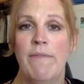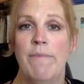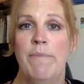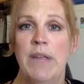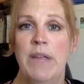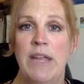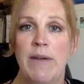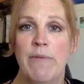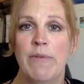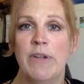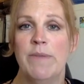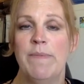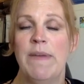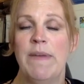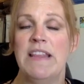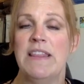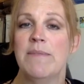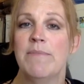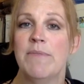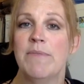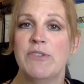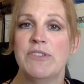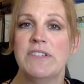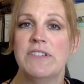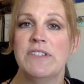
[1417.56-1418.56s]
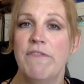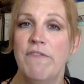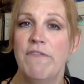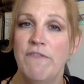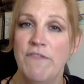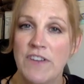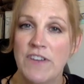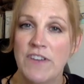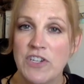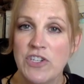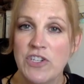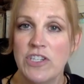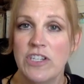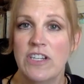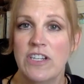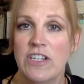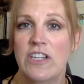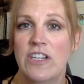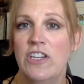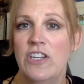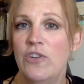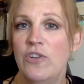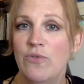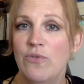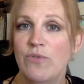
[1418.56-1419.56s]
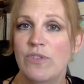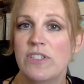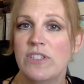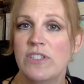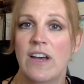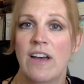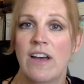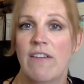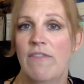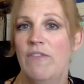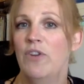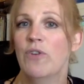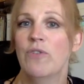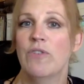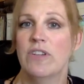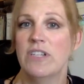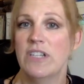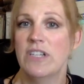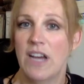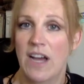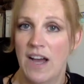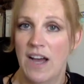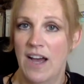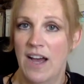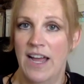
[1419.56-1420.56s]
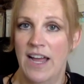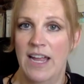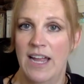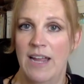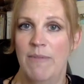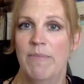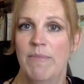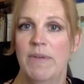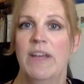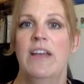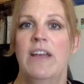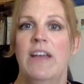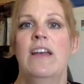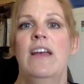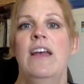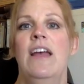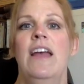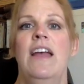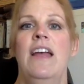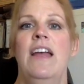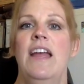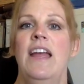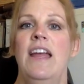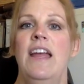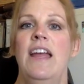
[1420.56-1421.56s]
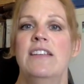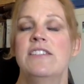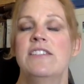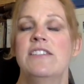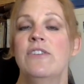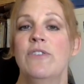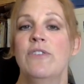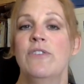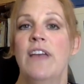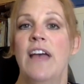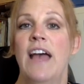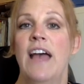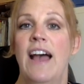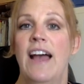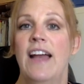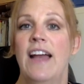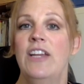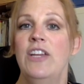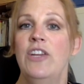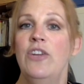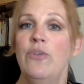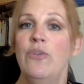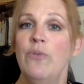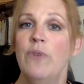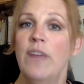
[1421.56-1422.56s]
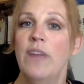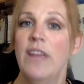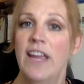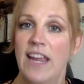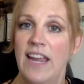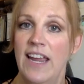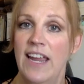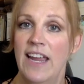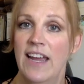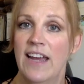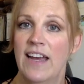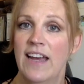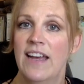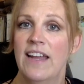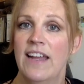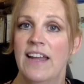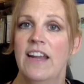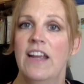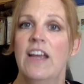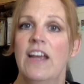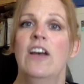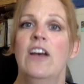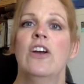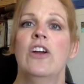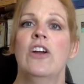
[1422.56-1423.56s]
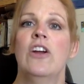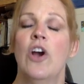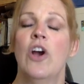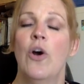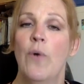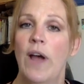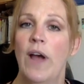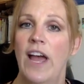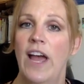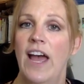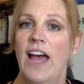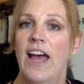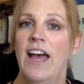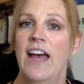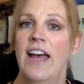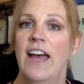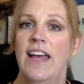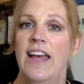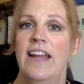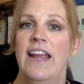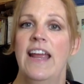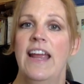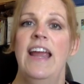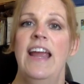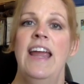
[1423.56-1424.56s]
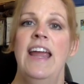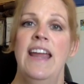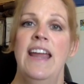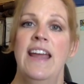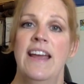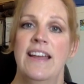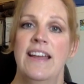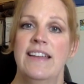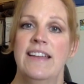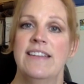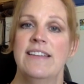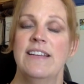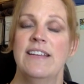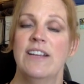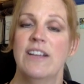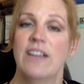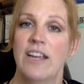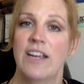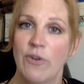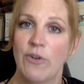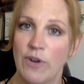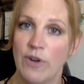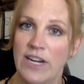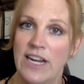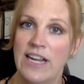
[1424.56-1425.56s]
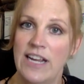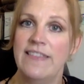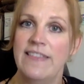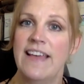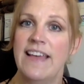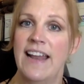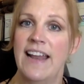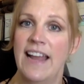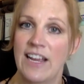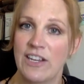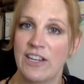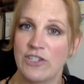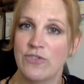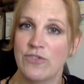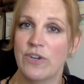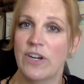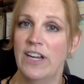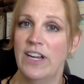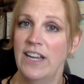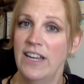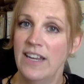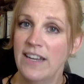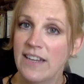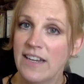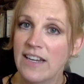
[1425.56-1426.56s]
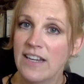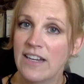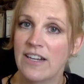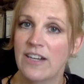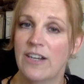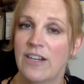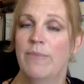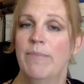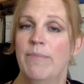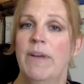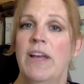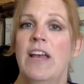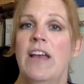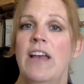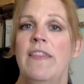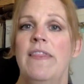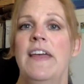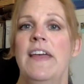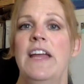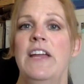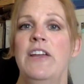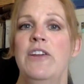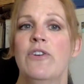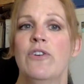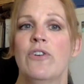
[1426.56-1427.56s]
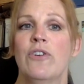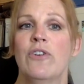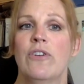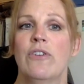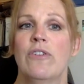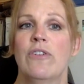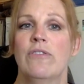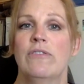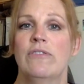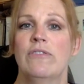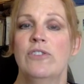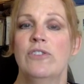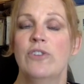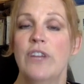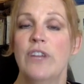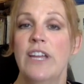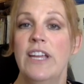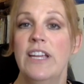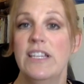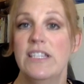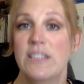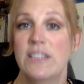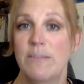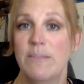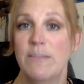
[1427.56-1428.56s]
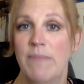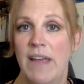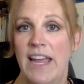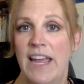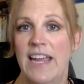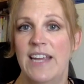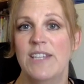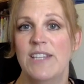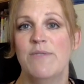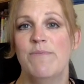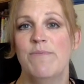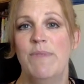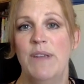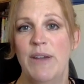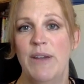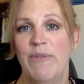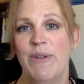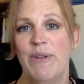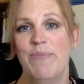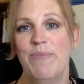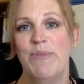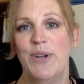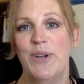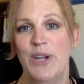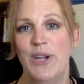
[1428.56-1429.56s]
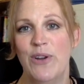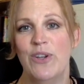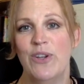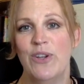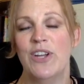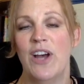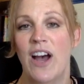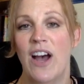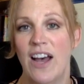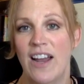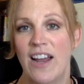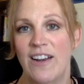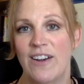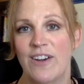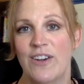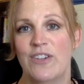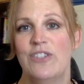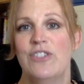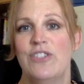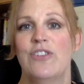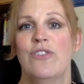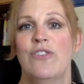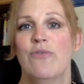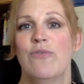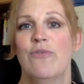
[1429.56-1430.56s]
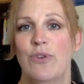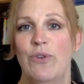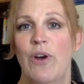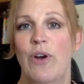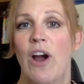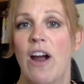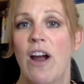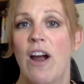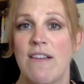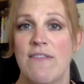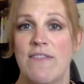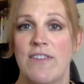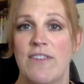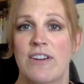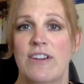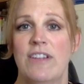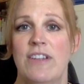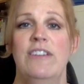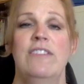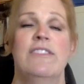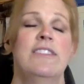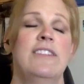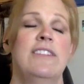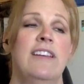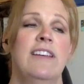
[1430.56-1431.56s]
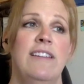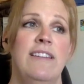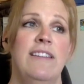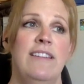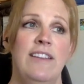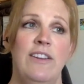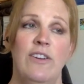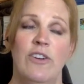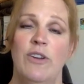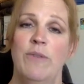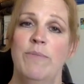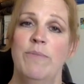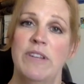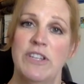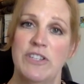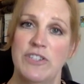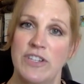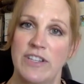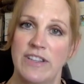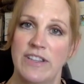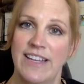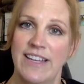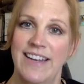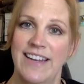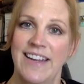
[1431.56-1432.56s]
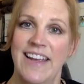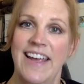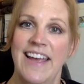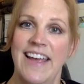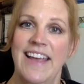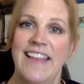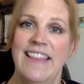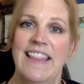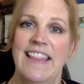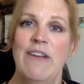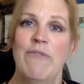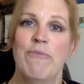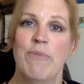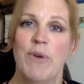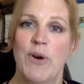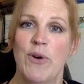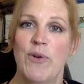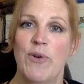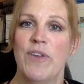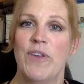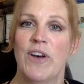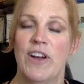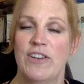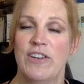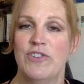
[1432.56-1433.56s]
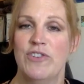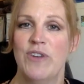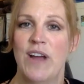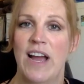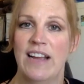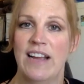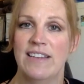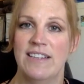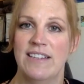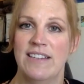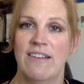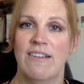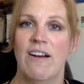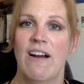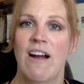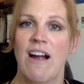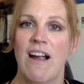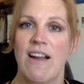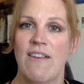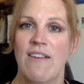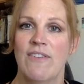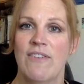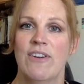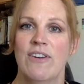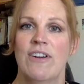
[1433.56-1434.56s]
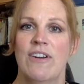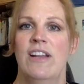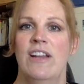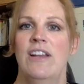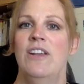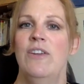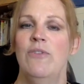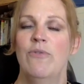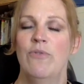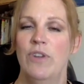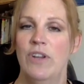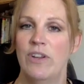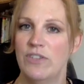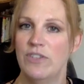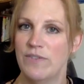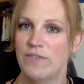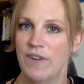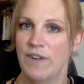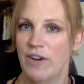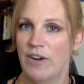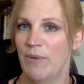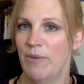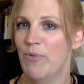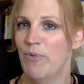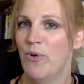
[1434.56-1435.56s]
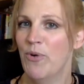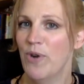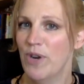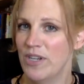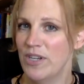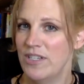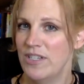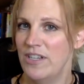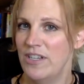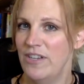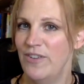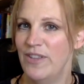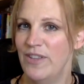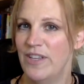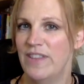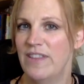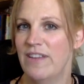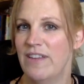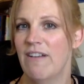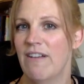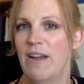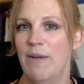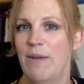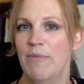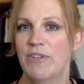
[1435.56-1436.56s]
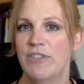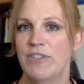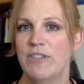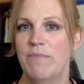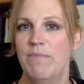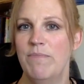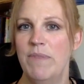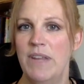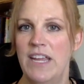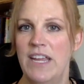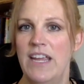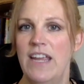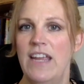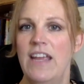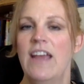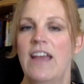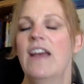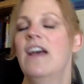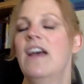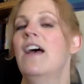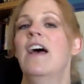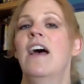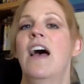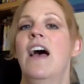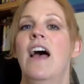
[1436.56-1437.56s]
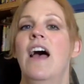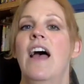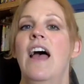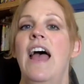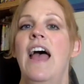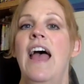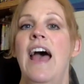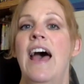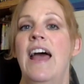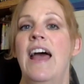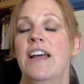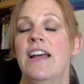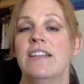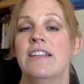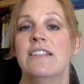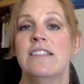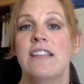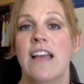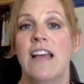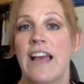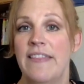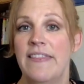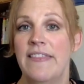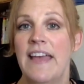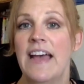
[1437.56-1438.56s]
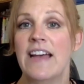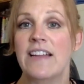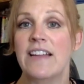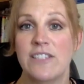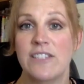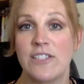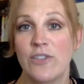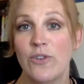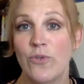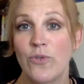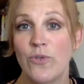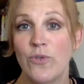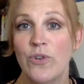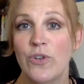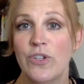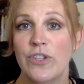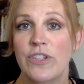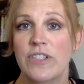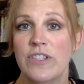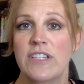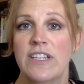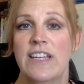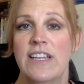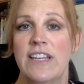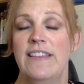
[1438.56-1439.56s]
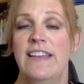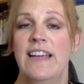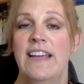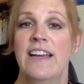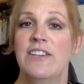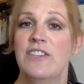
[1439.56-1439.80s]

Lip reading: be able to make the most efficient use of your time so that you can go ahead and create that extra income that you're looking to make to be able to put your daughters through Harvard. You said, you mentioned that they're both on track to go to Harvard, and it's very important to you that they're able to be at that school to get the